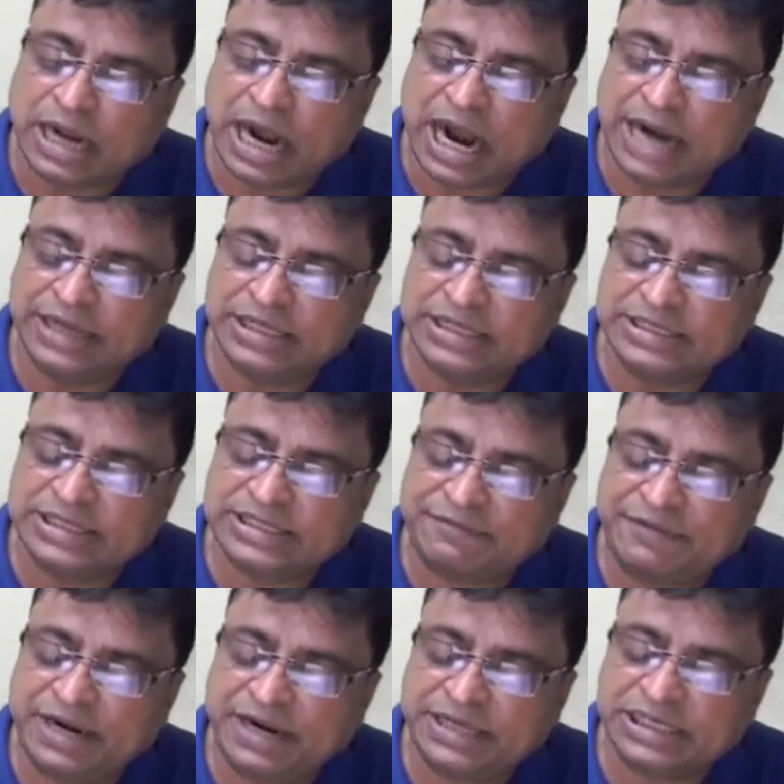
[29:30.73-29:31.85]
and this is
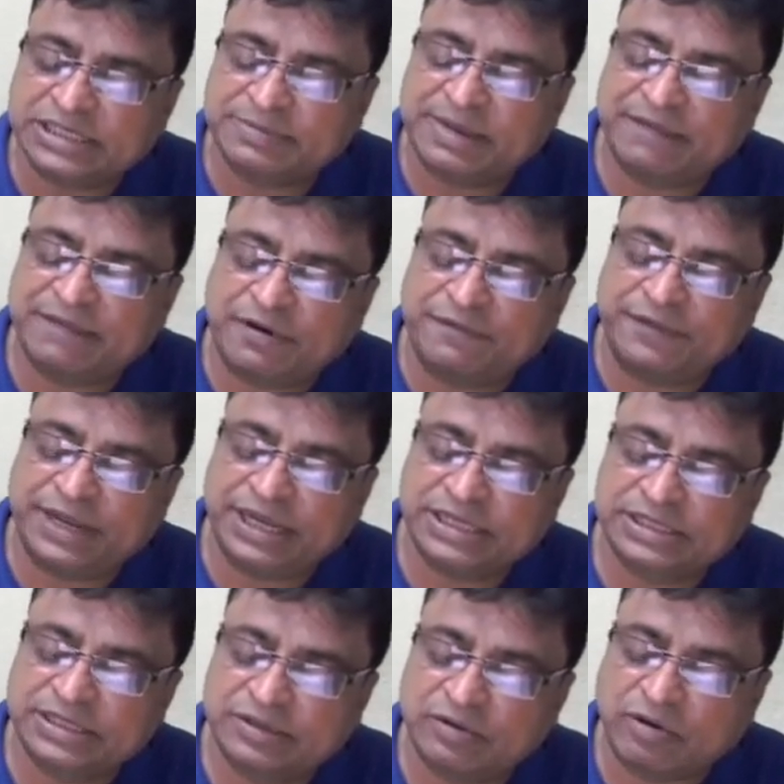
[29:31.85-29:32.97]
f dash x by f of
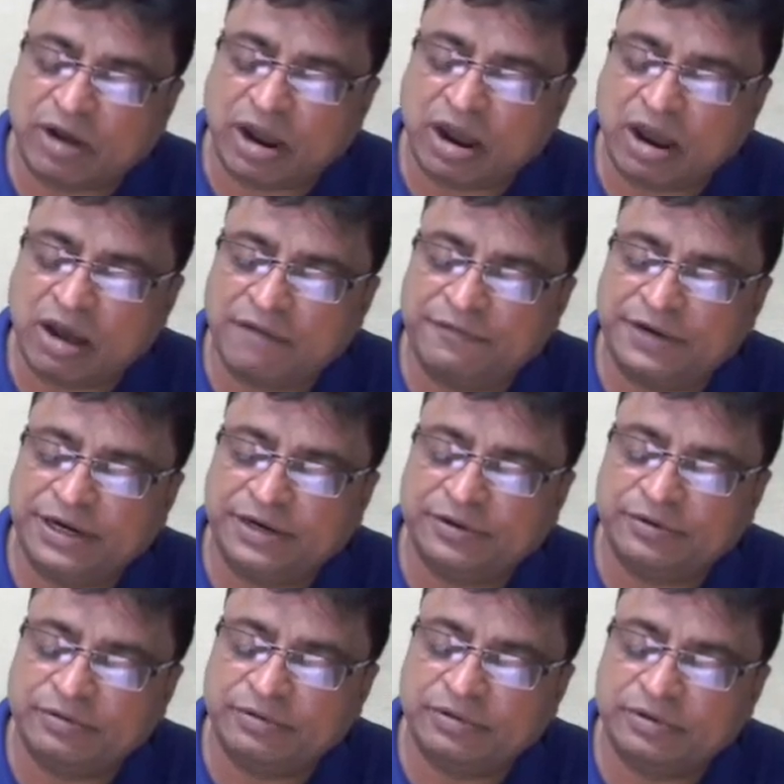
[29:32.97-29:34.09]
x half
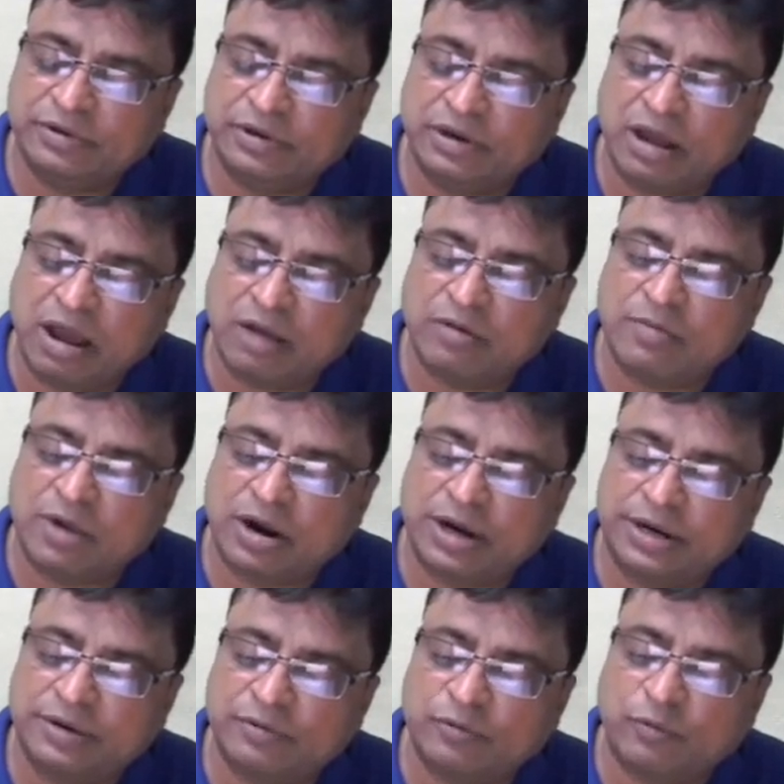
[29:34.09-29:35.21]
into log
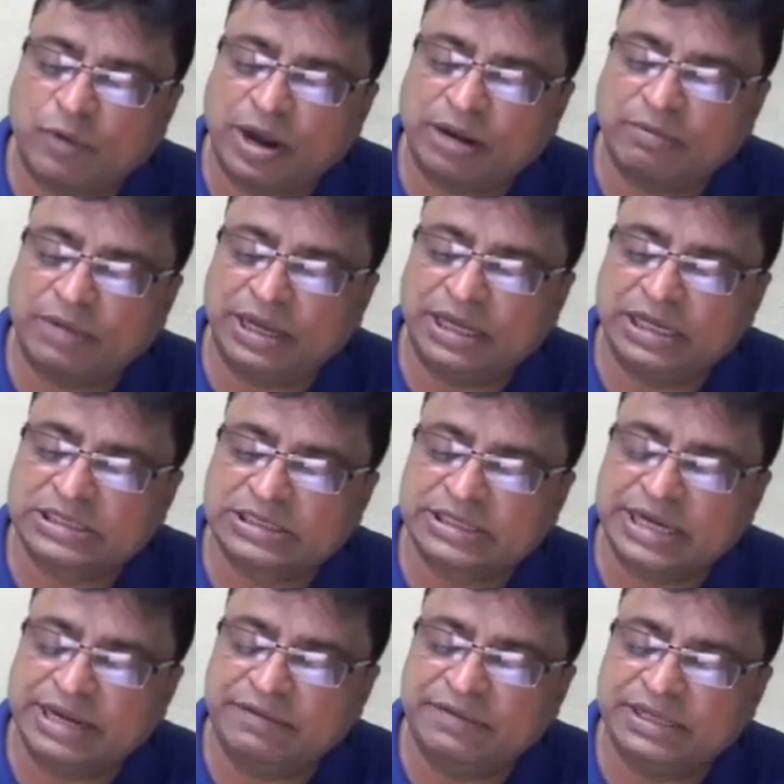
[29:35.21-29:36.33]
mod 1 minus
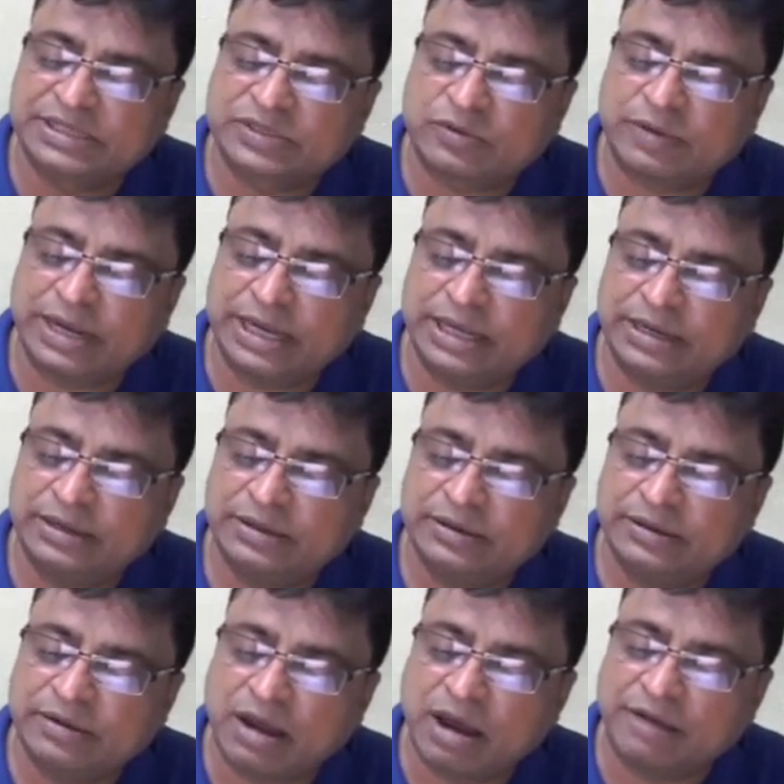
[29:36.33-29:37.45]
3v square
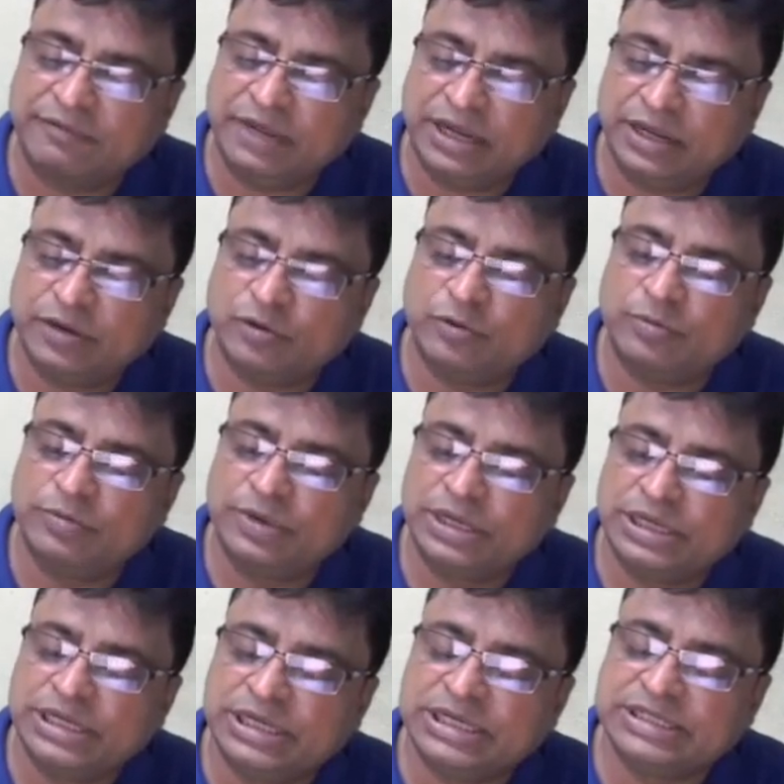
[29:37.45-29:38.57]
or v cube
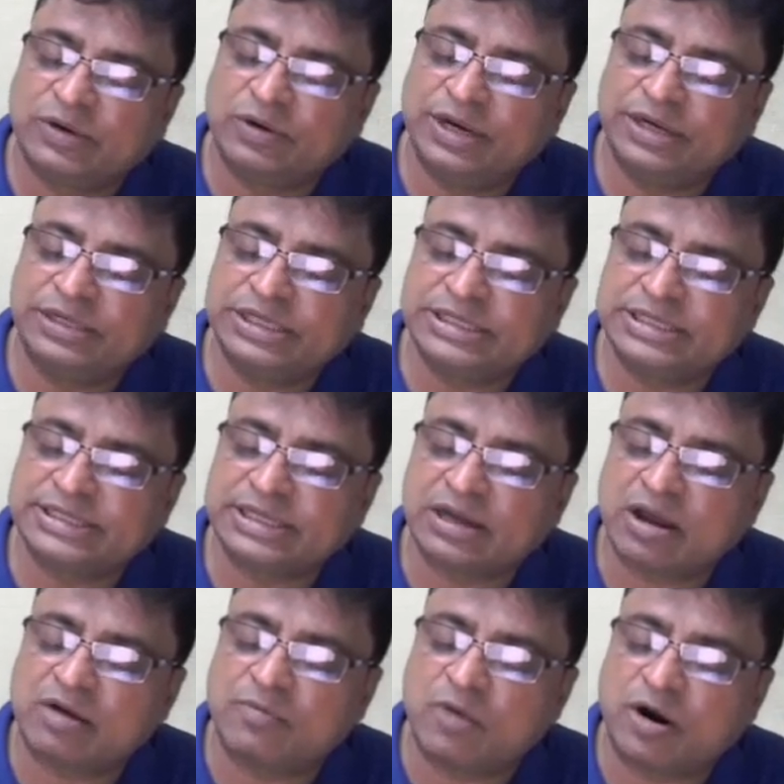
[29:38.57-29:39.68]
is equal to, this is
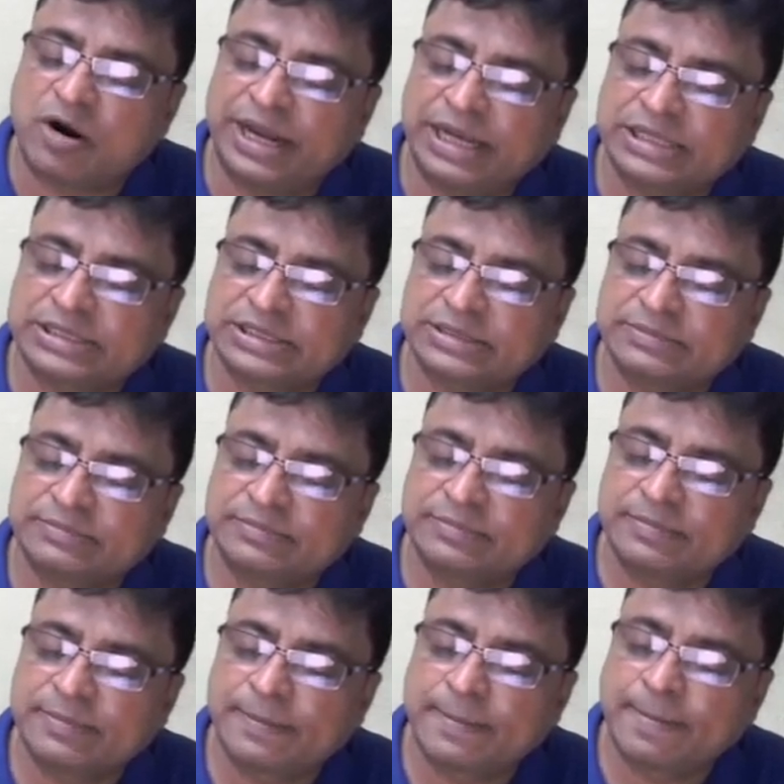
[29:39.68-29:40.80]
log mod x,
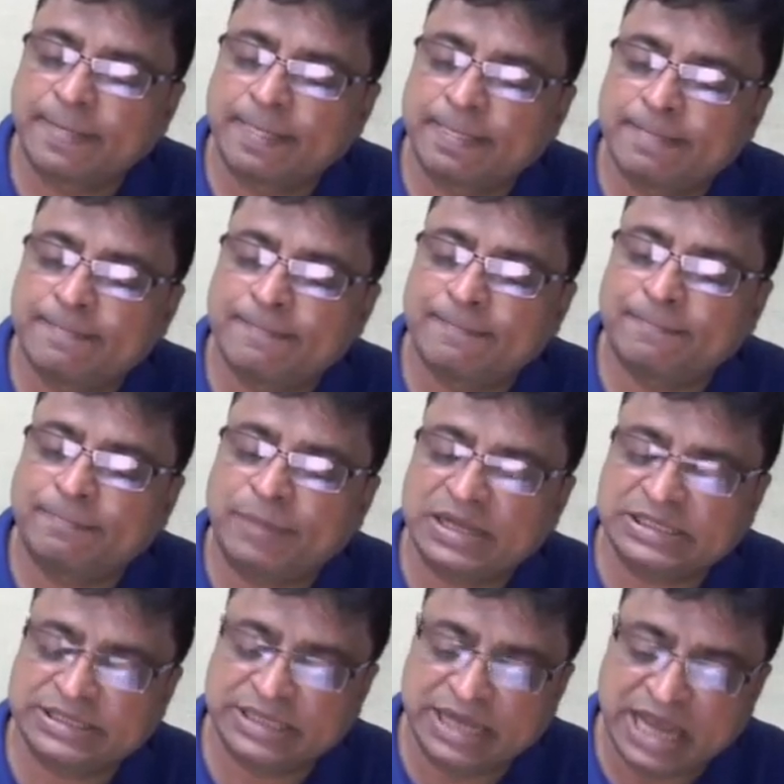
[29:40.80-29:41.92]

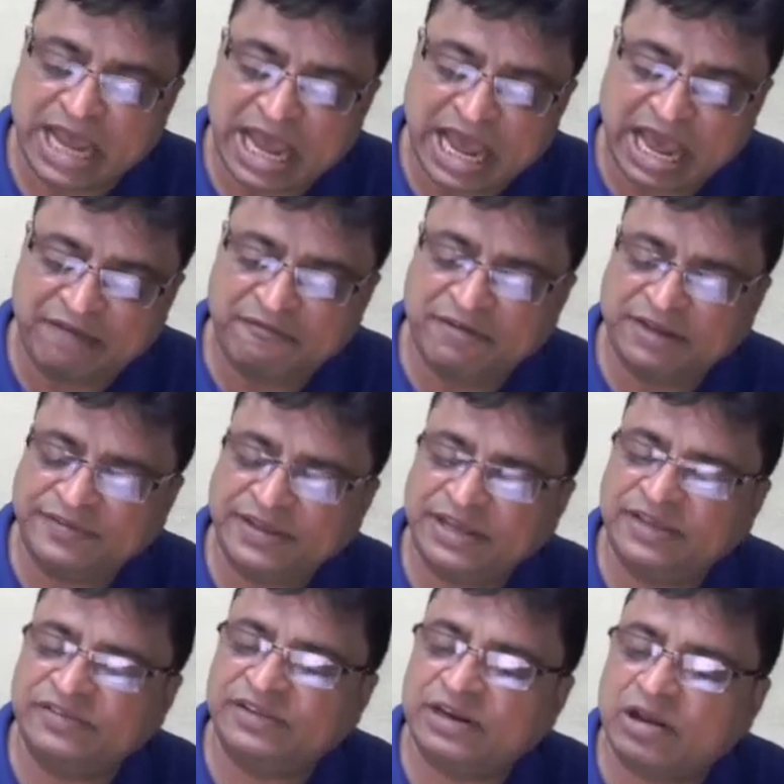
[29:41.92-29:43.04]
plus everything
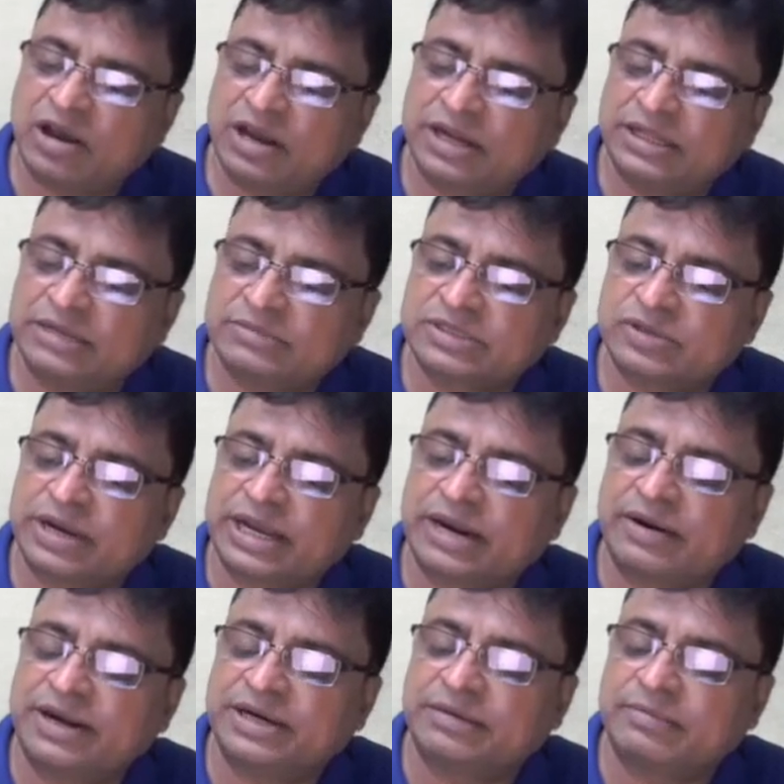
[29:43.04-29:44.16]
is in logarithm, so I
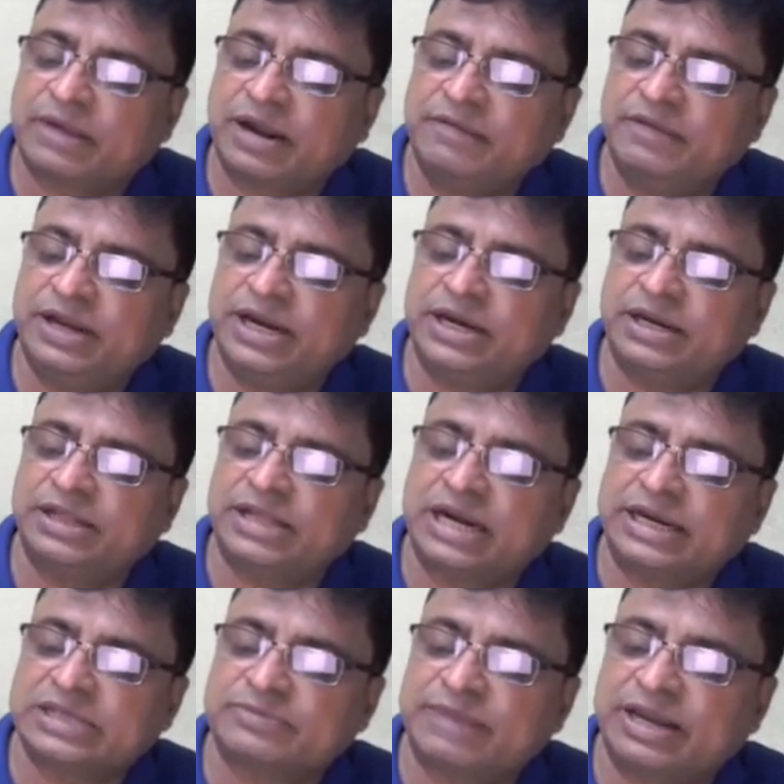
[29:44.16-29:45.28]
can write conveniently
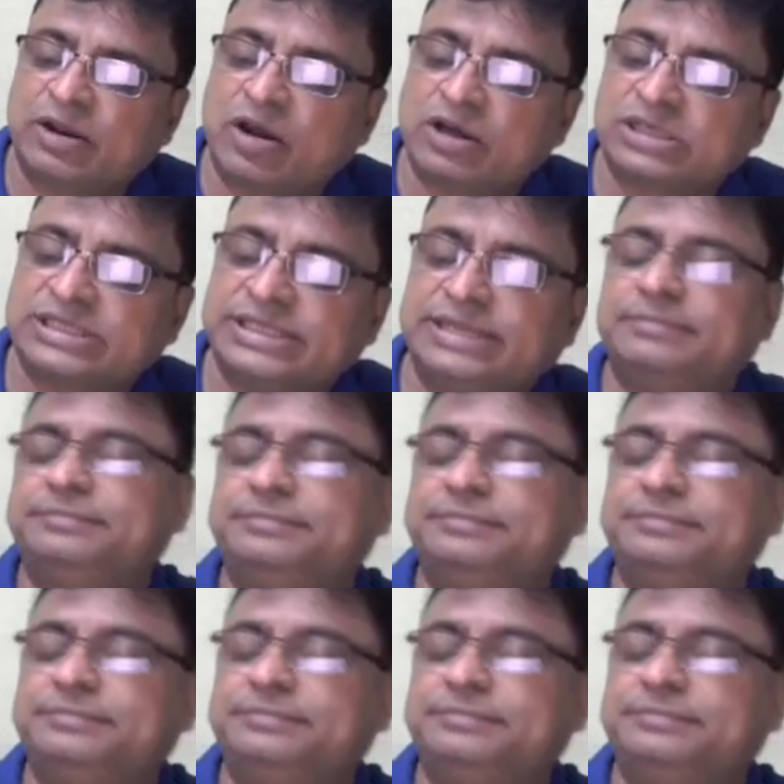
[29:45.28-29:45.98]
that as my log c.